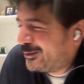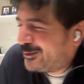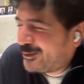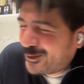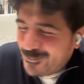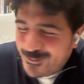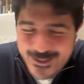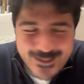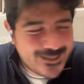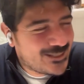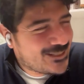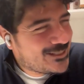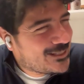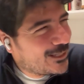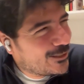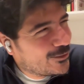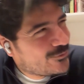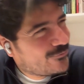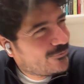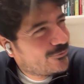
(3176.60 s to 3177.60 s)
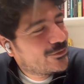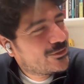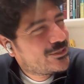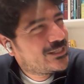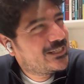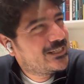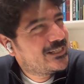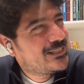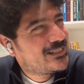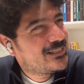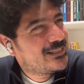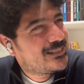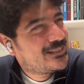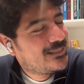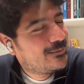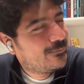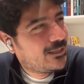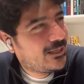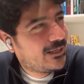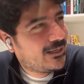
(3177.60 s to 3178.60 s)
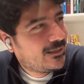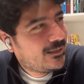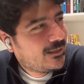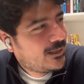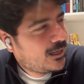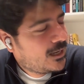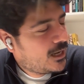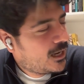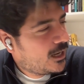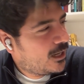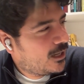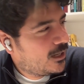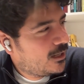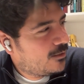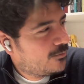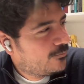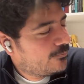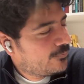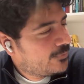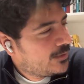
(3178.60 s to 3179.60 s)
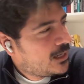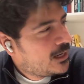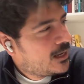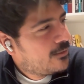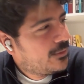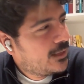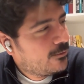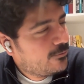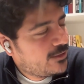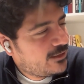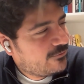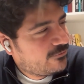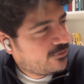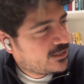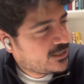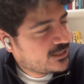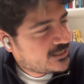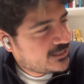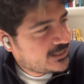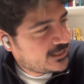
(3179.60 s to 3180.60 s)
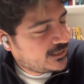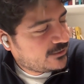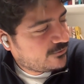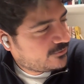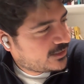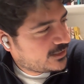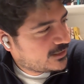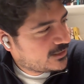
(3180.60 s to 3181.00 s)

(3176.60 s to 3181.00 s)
Adobes, the Salesforces and similar, they were never conceived